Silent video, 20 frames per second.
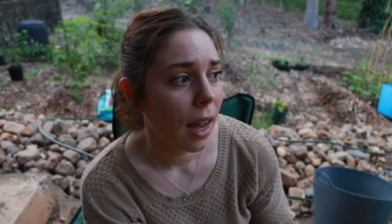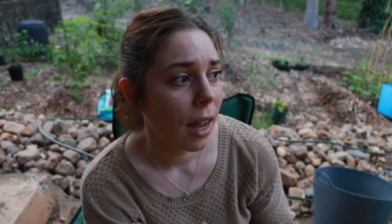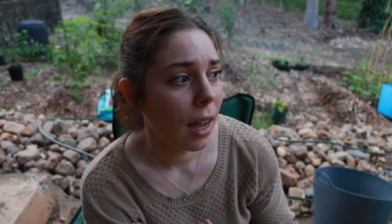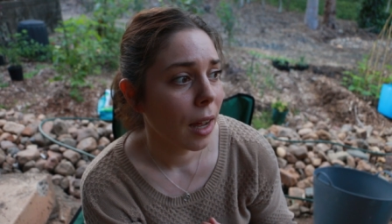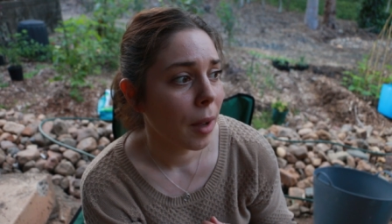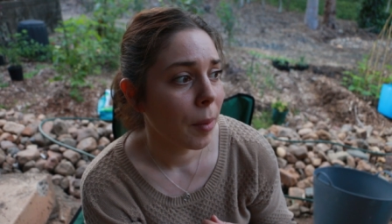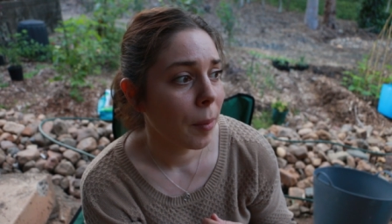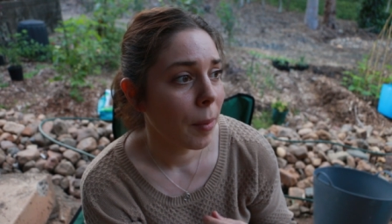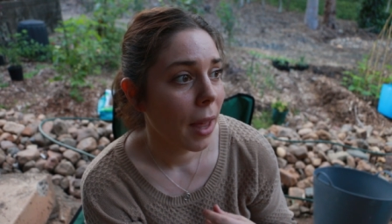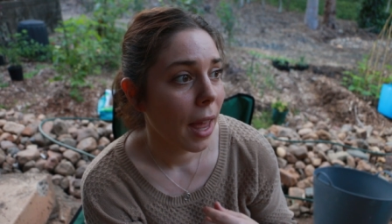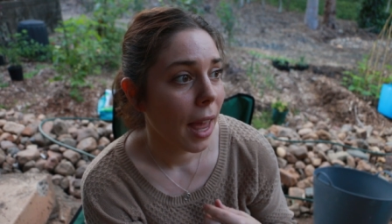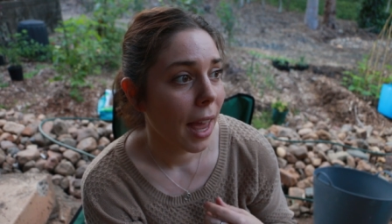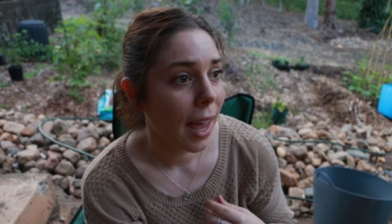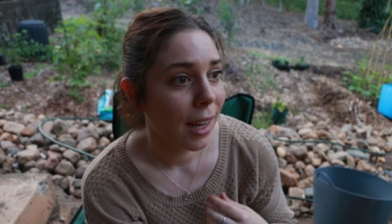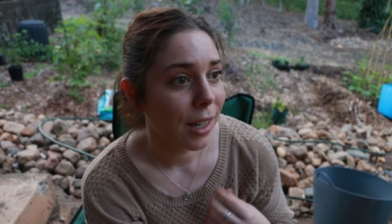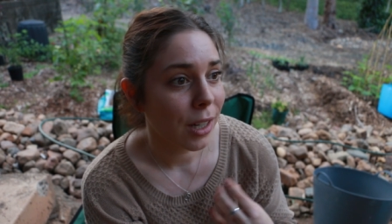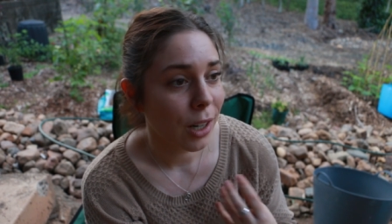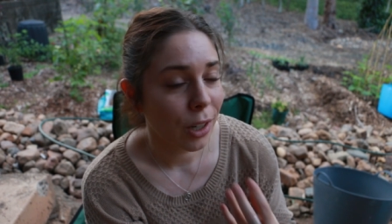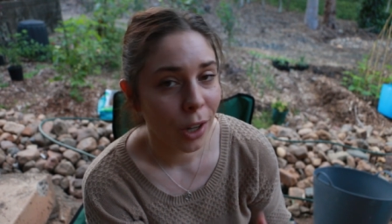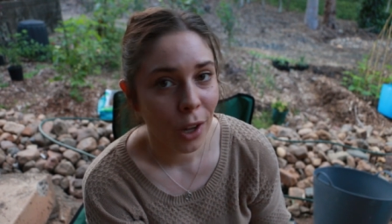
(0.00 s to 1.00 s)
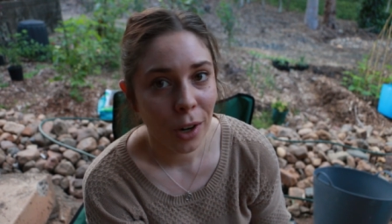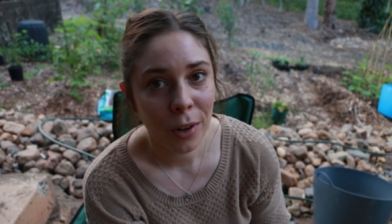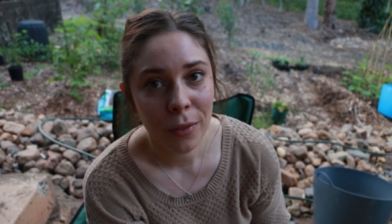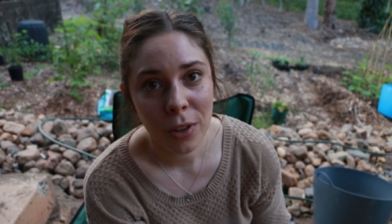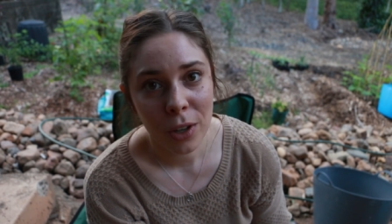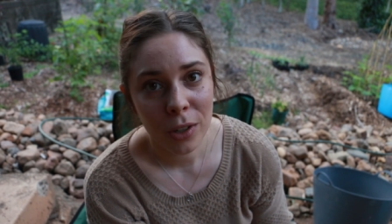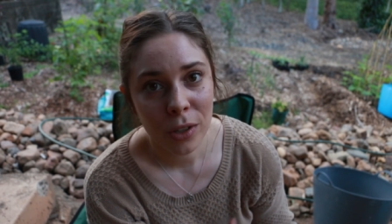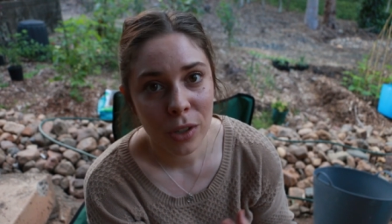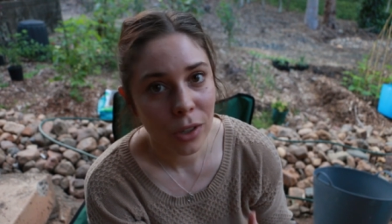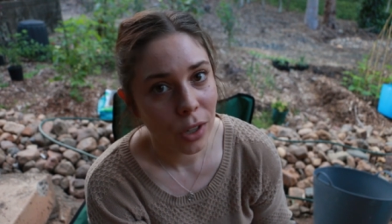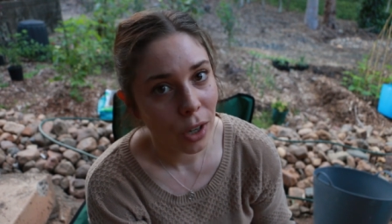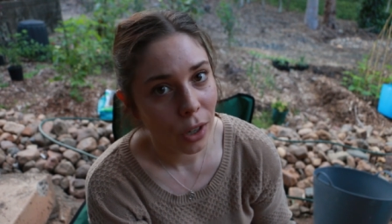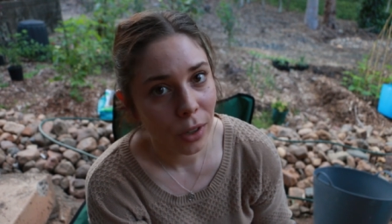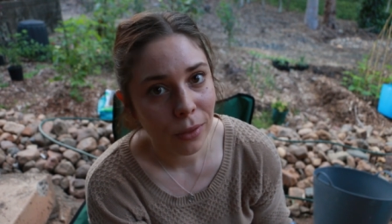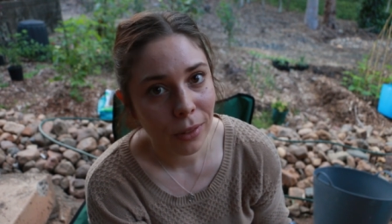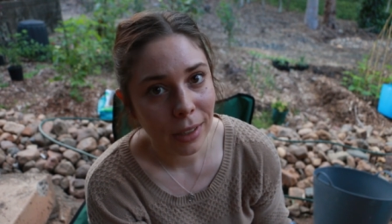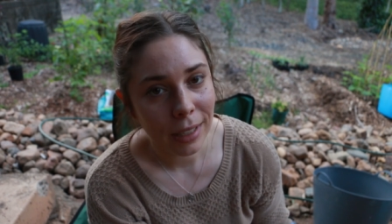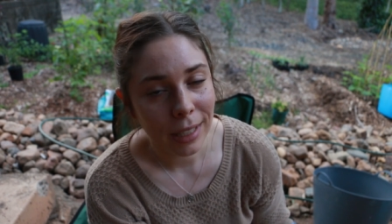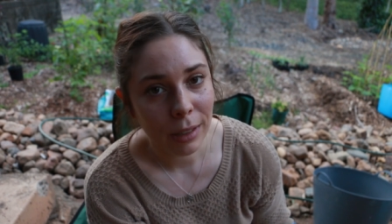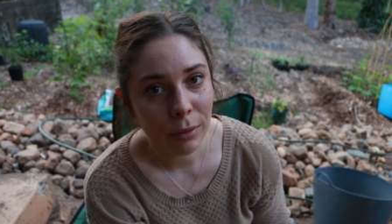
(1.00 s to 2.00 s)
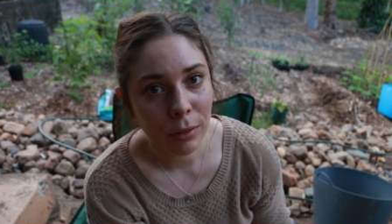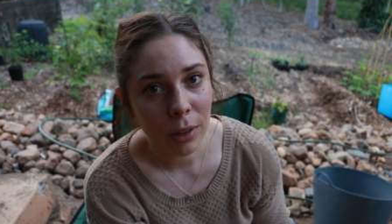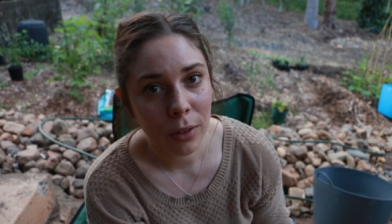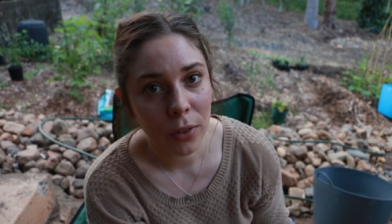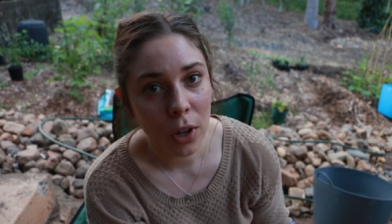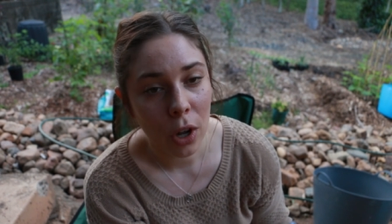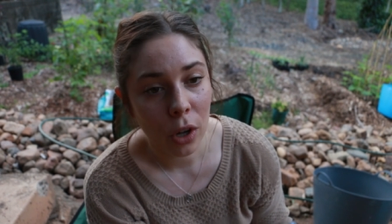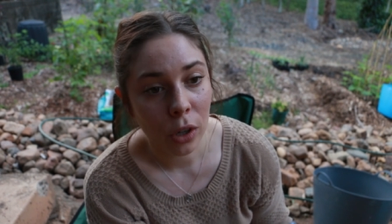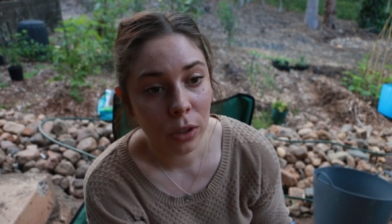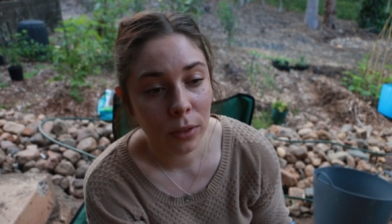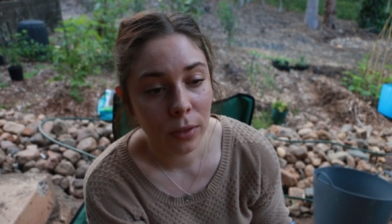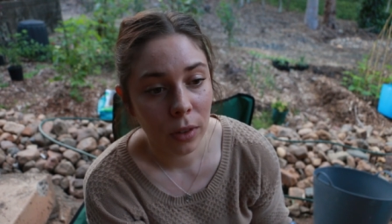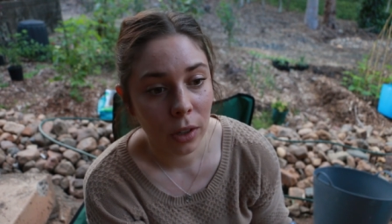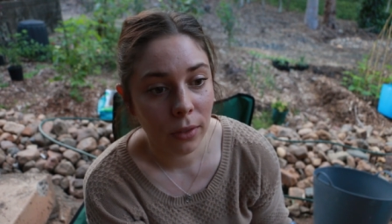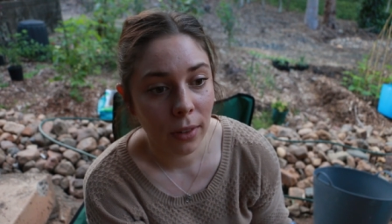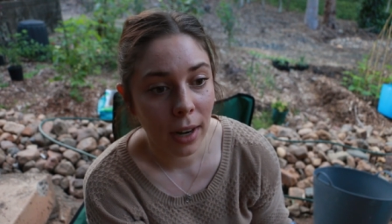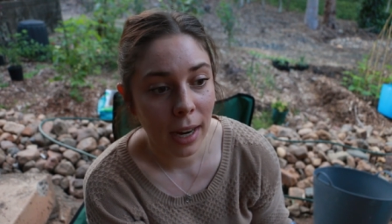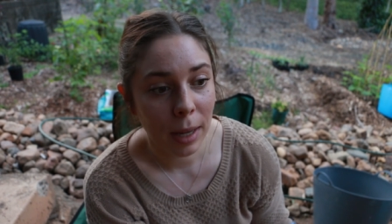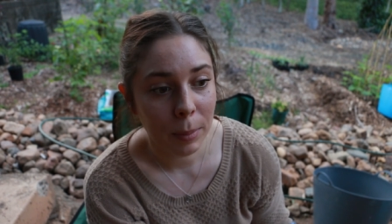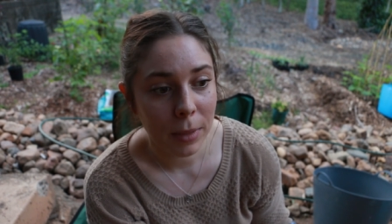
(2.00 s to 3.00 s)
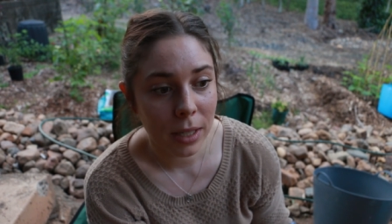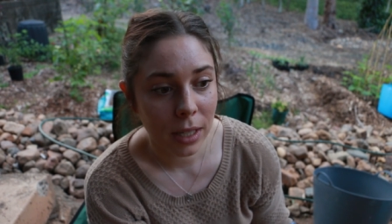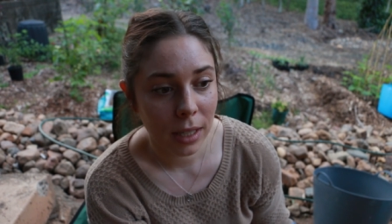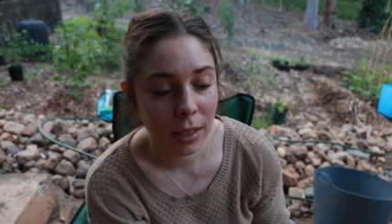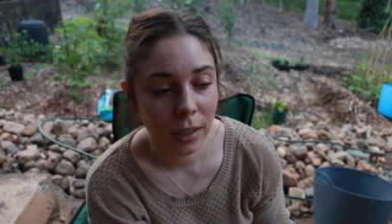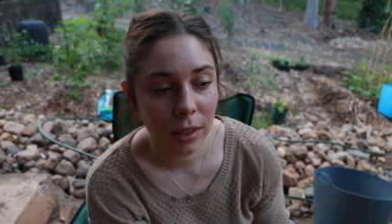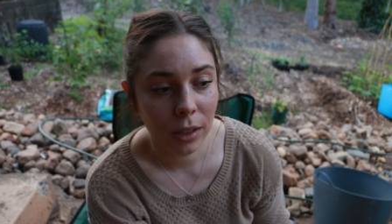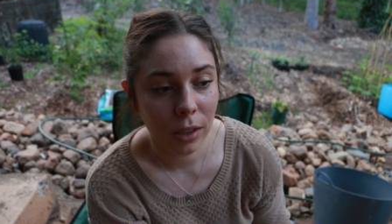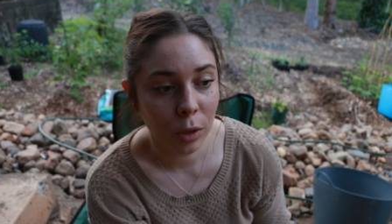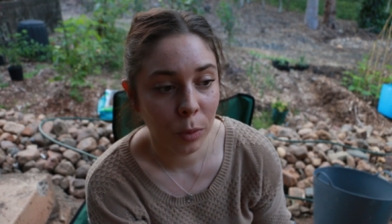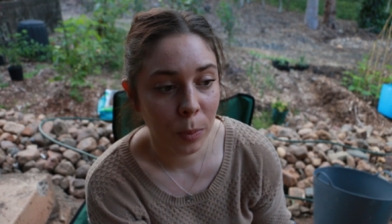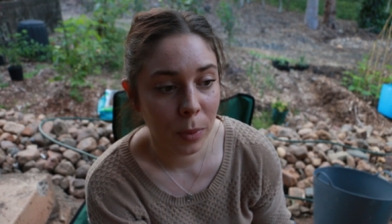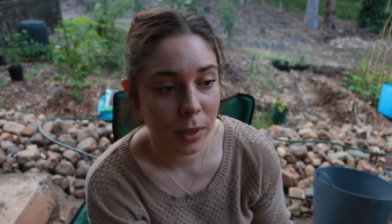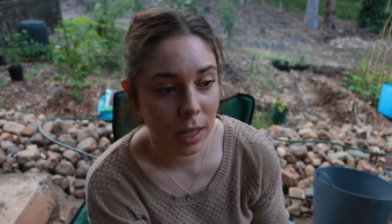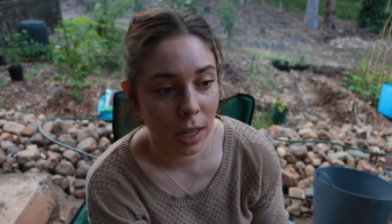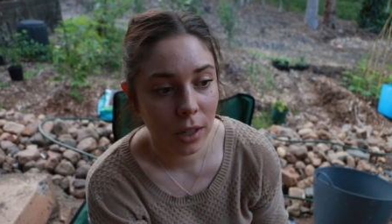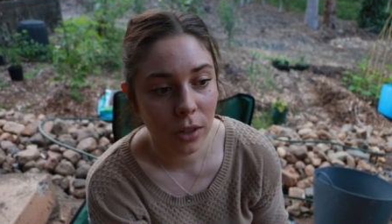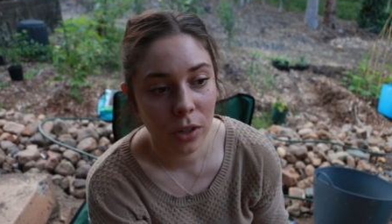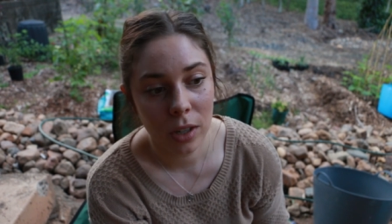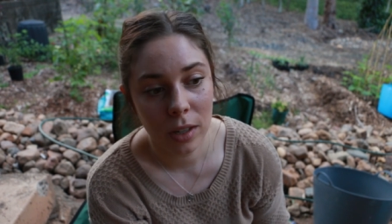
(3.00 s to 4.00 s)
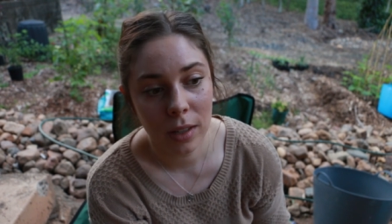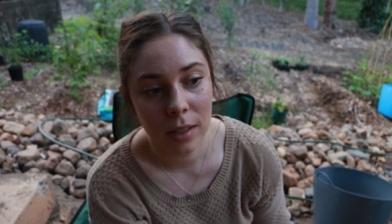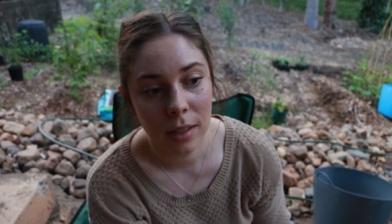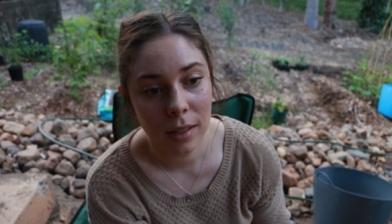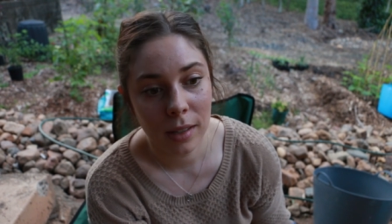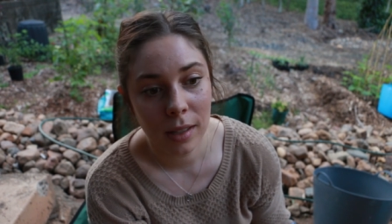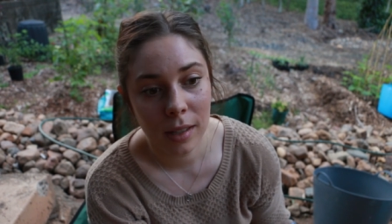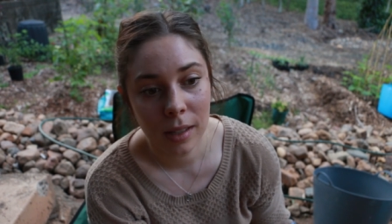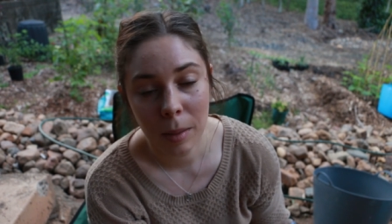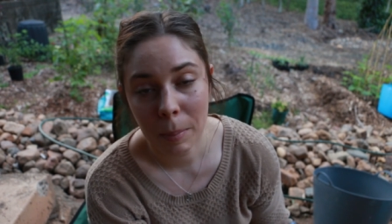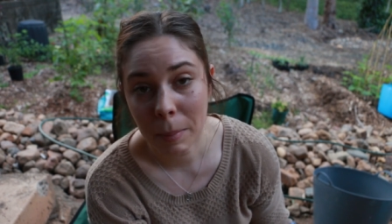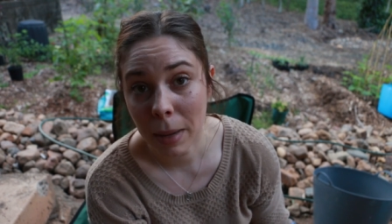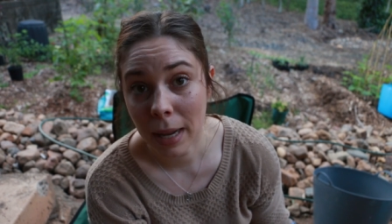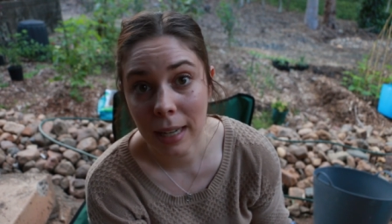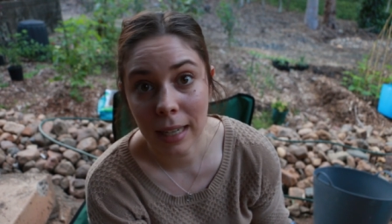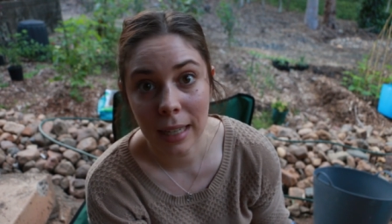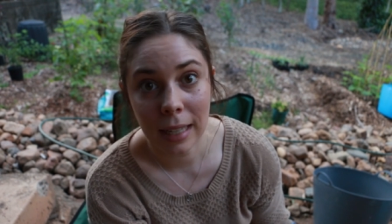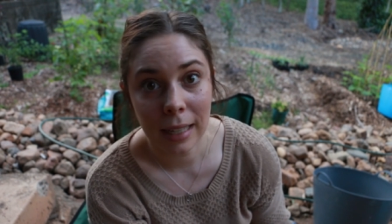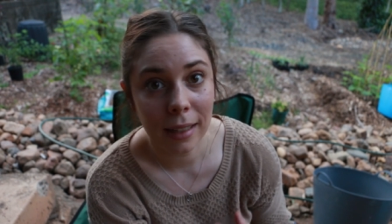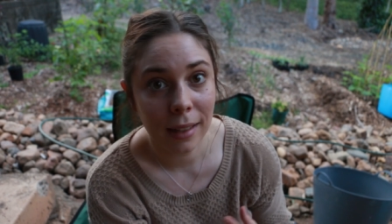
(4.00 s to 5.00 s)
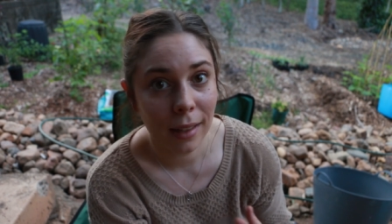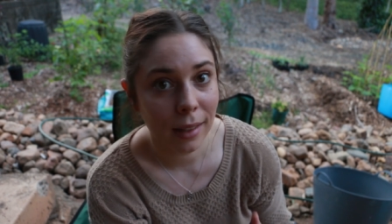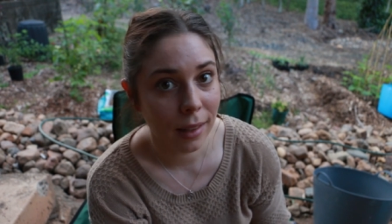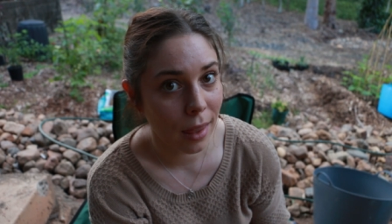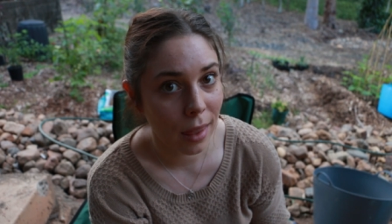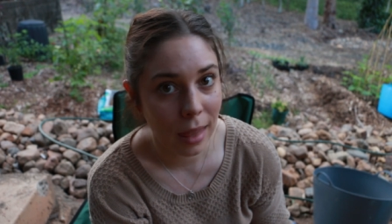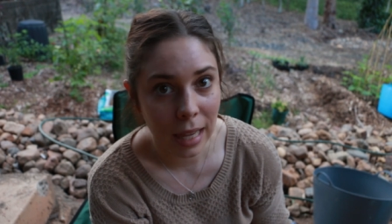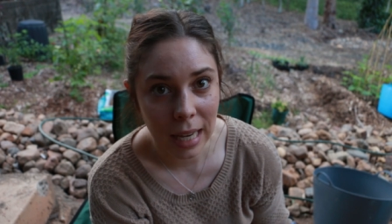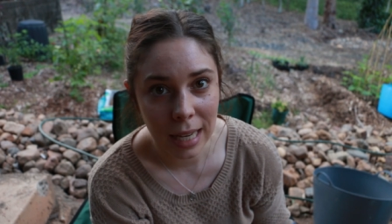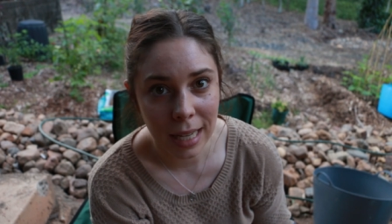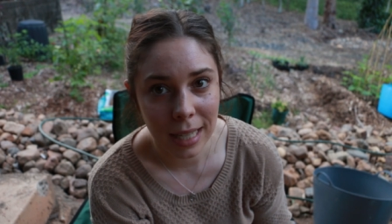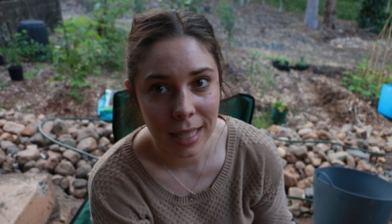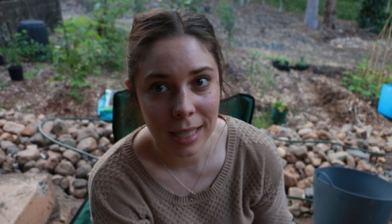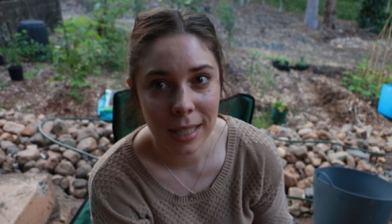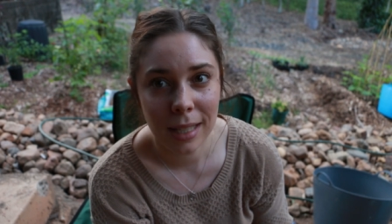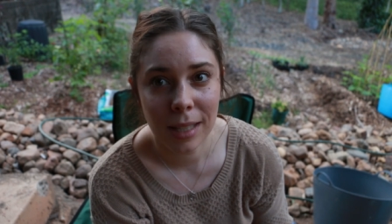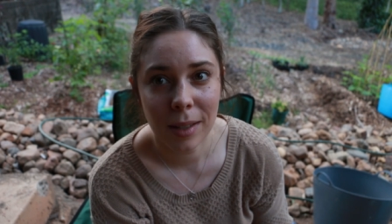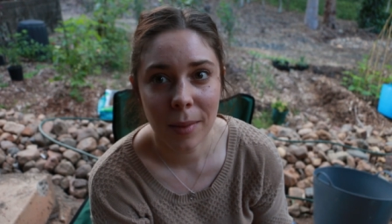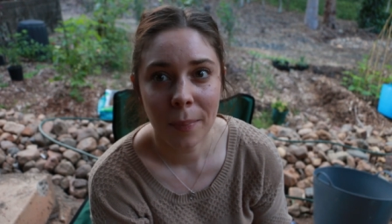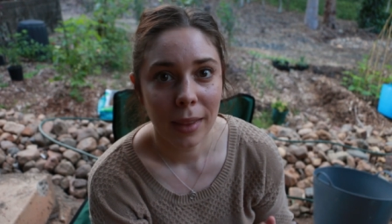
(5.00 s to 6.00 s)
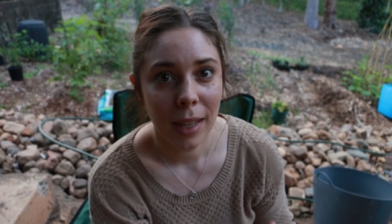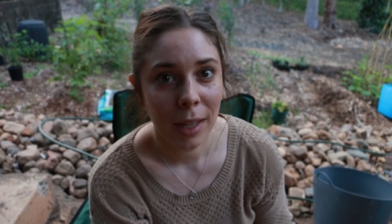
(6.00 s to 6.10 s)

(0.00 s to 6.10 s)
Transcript: Um, and a lot of those don't really revolve around material possessions, money, and things.